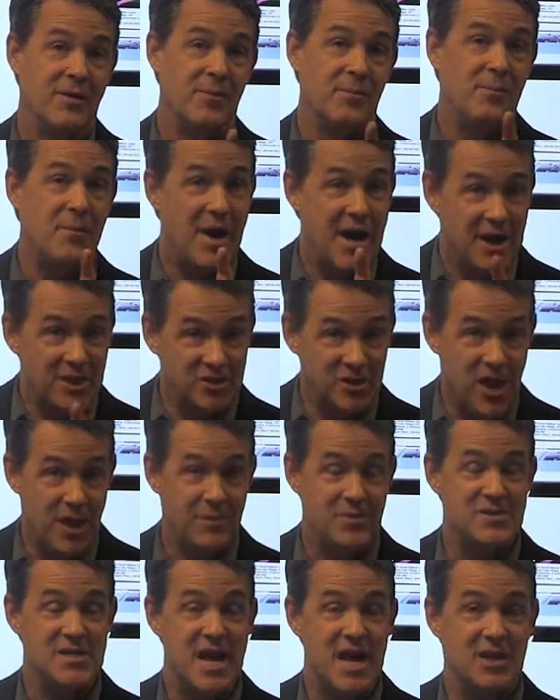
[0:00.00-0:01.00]
my
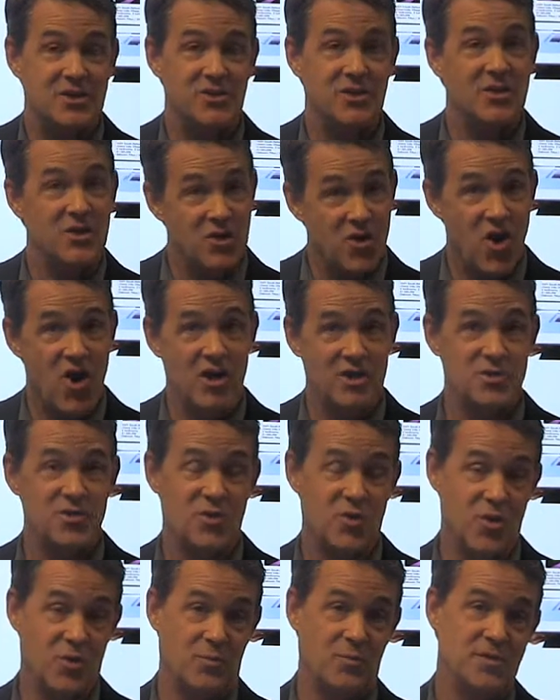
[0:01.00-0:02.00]
job is actually to cause your
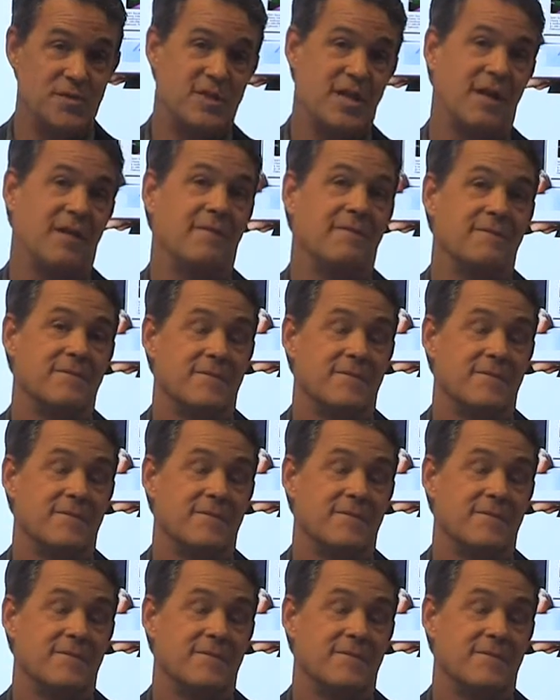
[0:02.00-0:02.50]
home to sell.